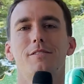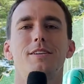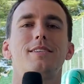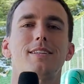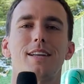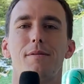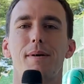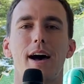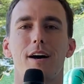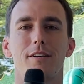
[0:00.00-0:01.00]
This isn't
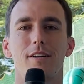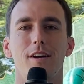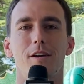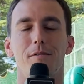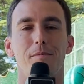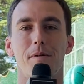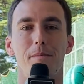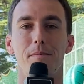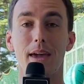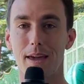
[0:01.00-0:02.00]
about
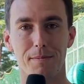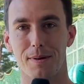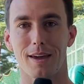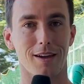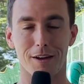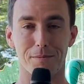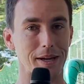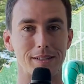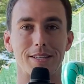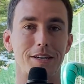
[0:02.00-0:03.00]
me being a
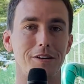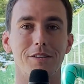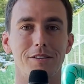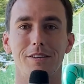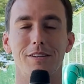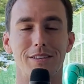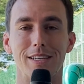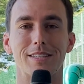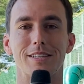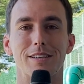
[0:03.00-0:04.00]
big deal.
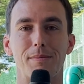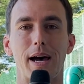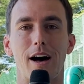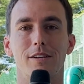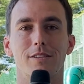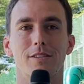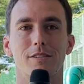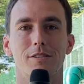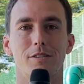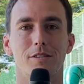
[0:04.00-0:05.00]
This is about
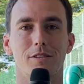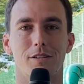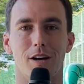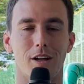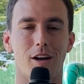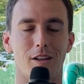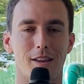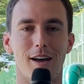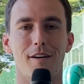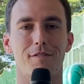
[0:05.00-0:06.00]
a
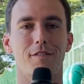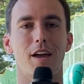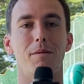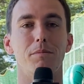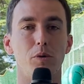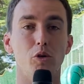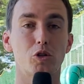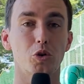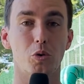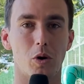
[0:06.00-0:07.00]
love and
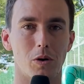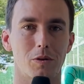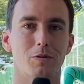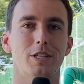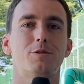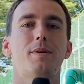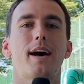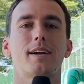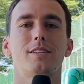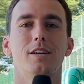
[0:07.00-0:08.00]
mutual
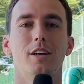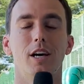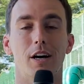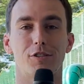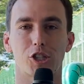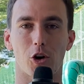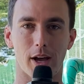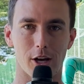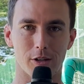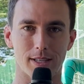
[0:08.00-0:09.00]
respect of
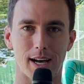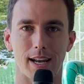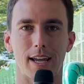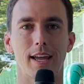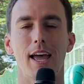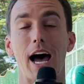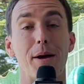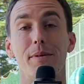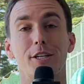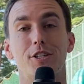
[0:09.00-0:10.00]
Shohei Ohtani.
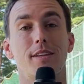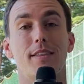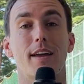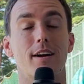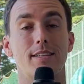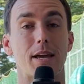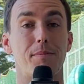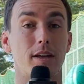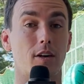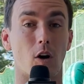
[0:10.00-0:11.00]
I mentioned that there is a
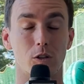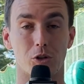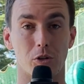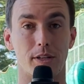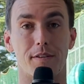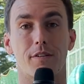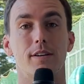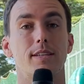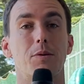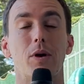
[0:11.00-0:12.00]
big cultural
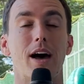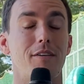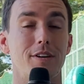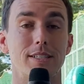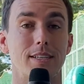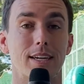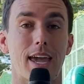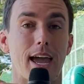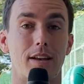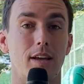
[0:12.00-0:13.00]
difference, and we obviously
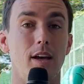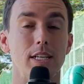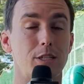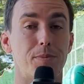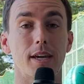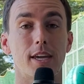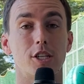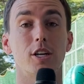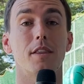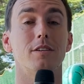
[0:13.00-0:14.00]
can't speak
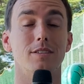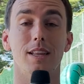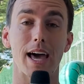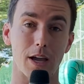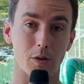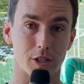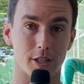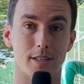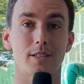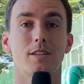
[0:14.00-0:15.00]
each other's
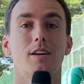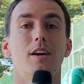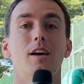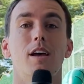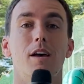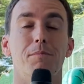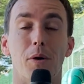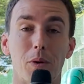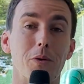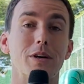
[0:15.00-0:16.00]
languages,
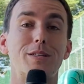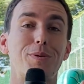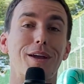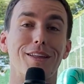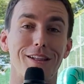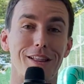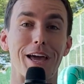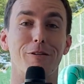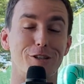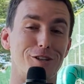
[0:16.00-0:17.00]
but we were speaking the
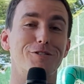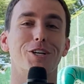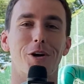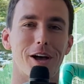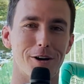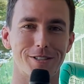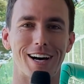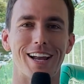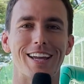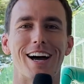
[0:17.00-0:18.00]
language of Shohei
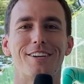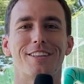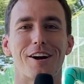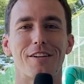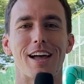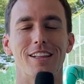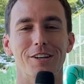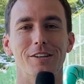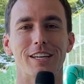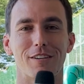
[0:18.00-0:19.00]
Ohtani out there on that
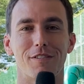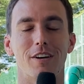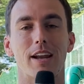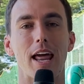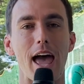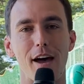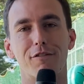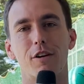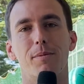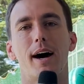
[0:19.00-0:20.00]
Little League field, and
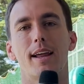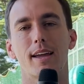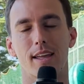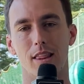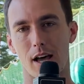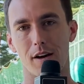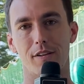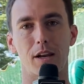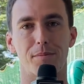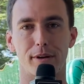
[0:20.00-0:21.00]
everybody can love
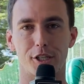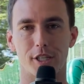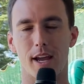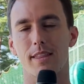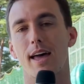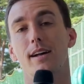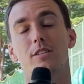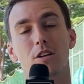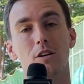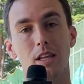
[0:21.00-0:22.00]
and appreciate that.
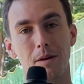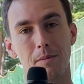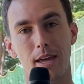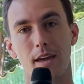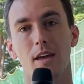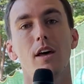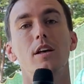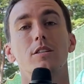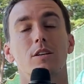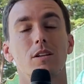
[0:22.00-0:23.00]
Certainly me,
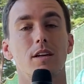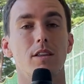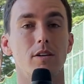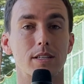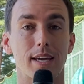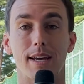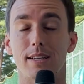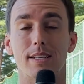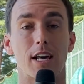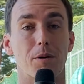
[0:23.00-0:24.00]
certainly those
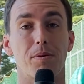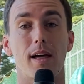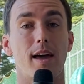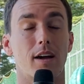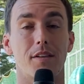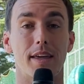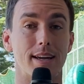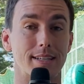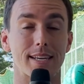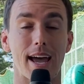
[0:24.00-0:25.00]
kids that are playing on the
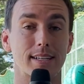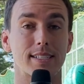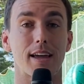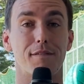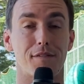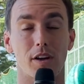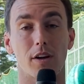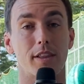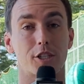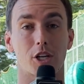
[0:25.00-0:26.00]
exact same
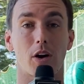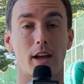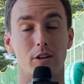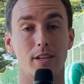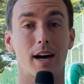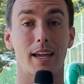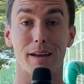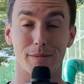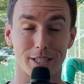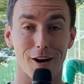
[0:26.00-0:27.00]
field that Shohei Ohtani
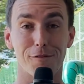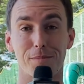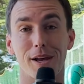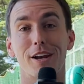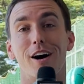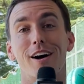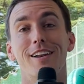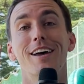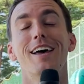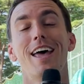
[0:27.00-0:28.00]
himself played on,
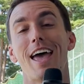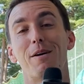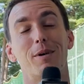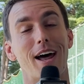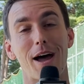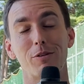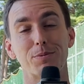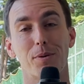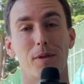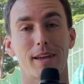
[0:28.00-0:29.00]
and when I was
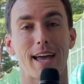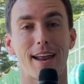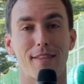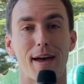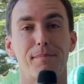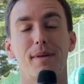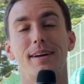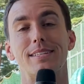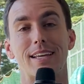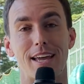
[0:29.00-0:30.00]
pulling out of that
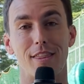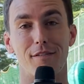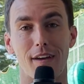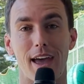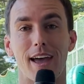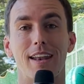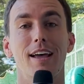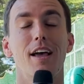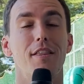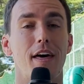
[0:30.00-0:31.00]
place in the van,
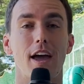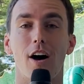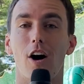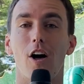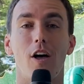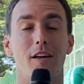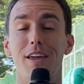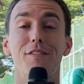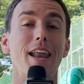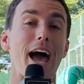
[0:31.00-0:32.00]
they all,
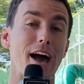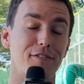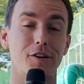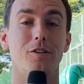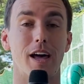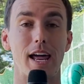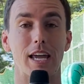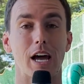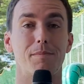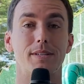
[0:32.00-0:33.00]
even after
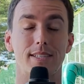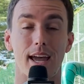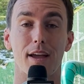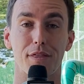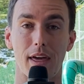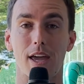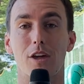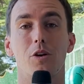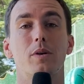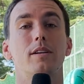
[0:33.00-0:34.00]
lining up and saying thank
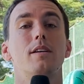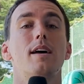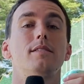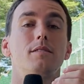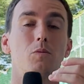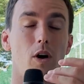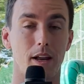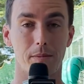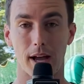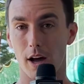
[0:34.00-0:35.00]
you and
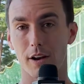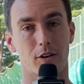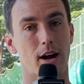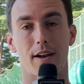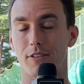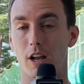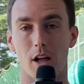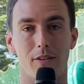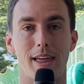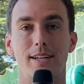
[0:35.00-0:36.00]
wanting my autograph and
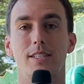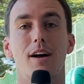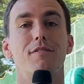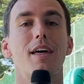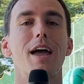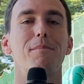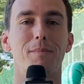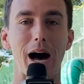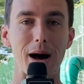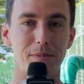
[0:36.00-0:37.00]
all of that stuff, they
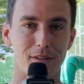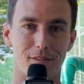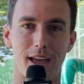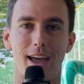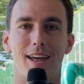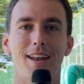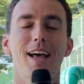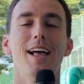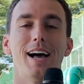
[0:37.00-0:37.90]
mobbed the van.